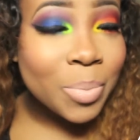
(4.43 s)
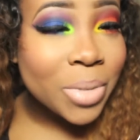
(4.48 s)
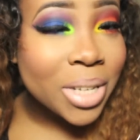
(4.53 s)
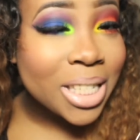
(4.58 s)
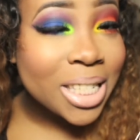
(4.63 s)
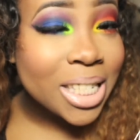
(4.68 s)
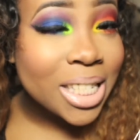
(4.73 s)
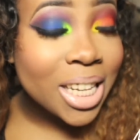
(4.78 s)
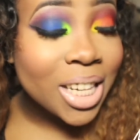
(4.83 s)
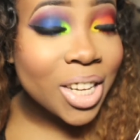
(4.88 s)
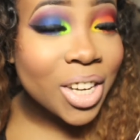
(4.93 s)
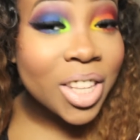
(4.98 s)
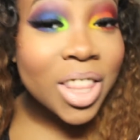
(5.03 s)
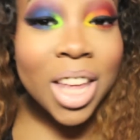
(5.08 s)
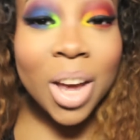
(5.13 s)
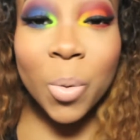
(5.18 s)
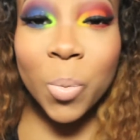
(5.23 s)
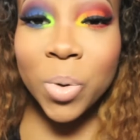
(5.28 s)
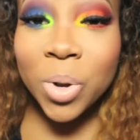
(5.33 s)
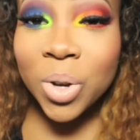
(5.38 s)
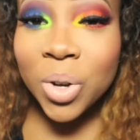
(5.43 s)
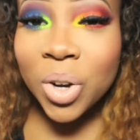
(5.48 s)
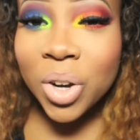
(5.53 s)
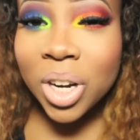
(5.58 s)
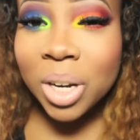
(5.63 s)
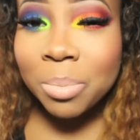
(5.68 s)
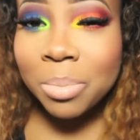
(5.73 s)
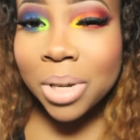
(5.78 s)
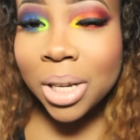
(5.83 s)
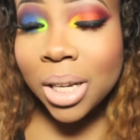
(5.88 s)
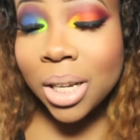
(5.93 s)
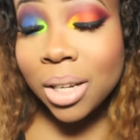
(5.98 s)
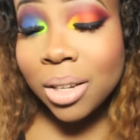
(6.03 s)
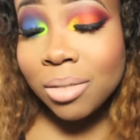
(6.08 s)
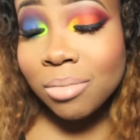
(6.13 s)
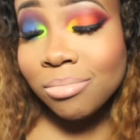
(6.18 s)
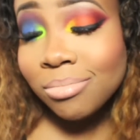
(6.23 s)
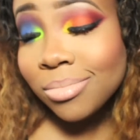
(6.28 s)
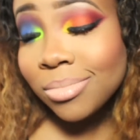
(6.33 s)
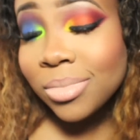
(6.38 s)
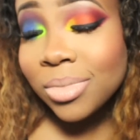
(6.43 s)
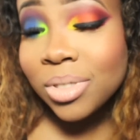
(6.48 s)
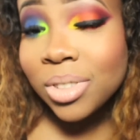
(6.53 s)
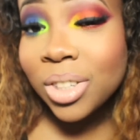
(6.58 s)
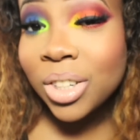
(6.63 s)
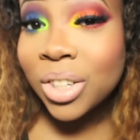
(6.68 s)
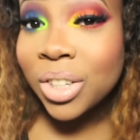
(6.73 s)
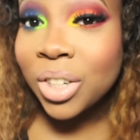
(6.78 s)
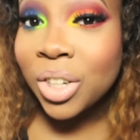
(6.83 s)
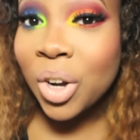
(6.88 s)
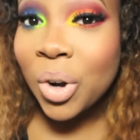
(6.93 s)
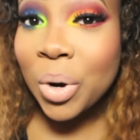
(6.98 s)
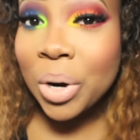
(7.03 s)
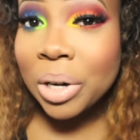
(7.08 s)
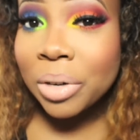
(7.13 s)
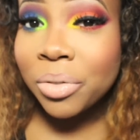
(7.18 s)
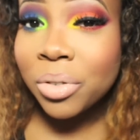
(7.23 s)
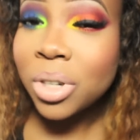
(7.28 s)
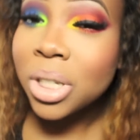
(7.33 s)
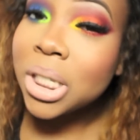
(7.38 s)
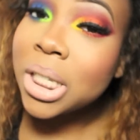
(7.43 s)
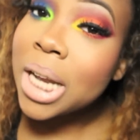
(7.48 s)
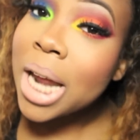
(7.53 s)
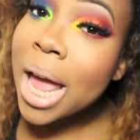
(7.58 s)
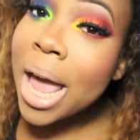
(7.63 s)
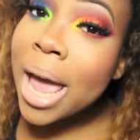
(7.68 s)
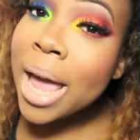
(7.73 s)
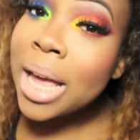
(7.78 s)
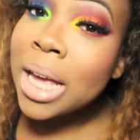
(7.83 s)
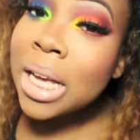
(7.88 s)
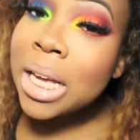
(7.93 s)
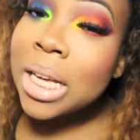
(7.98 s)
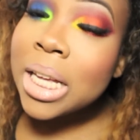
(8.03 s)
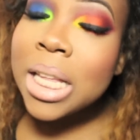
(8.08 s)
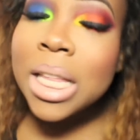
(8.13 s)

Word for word: This is the look that we're gonna be going for today.